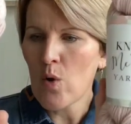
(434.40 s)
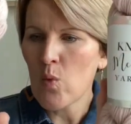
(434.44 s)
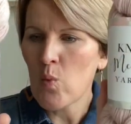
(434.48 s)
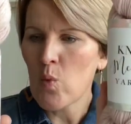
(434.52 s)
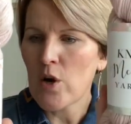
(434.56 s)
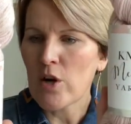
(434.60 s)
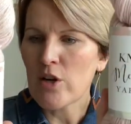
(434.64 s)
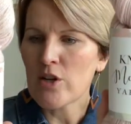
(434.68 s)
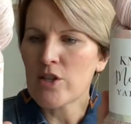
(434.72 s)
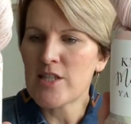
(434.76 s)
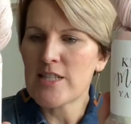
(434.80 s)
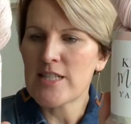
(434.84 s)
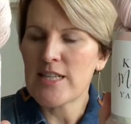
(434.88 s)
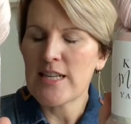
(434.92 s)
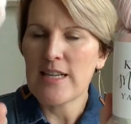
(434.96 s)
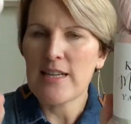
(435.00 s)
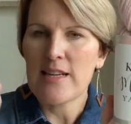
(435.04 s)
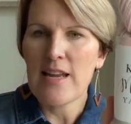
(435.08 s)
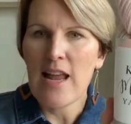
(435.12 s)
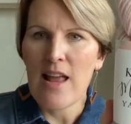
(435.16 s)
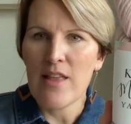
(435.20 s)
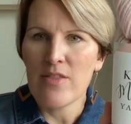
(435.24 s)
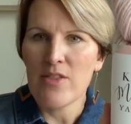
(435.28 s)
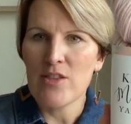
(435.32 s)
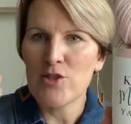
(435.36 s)
Worsted
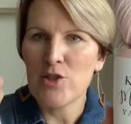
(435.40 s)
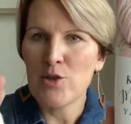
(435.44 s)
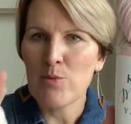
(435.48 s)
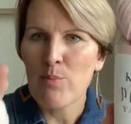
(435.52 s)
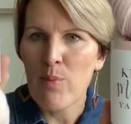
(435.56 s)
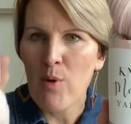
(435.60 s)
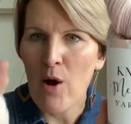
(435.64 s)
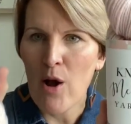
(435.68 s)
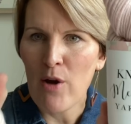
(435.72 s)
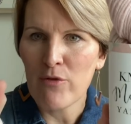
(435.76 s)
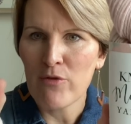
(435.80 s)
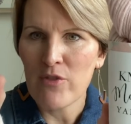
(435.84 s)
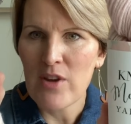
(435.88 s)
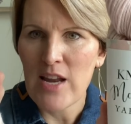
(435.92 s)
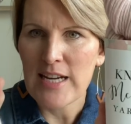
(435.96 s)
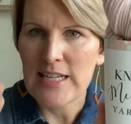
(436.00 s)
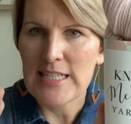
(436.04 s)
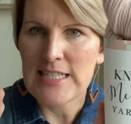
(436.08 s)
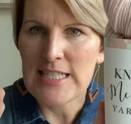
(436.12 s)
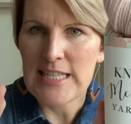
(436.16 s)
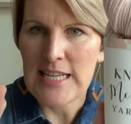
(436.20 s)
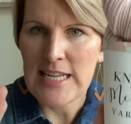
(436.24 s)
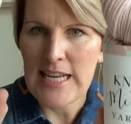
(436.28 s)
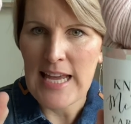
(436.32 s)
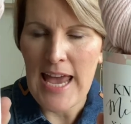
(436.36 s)
and the Dubrovnik
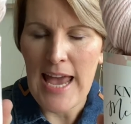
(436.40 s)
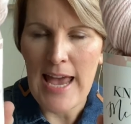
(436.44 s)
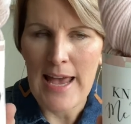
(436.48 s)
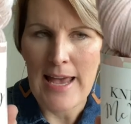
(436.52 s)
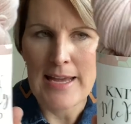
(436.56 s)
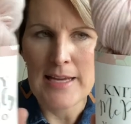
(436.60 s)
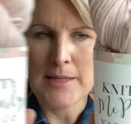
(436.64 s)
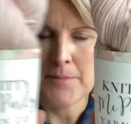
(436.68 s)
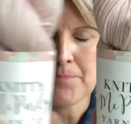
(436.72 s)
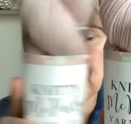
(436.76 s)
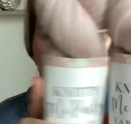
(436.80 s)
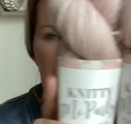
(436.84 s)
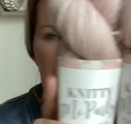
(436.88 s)
DK.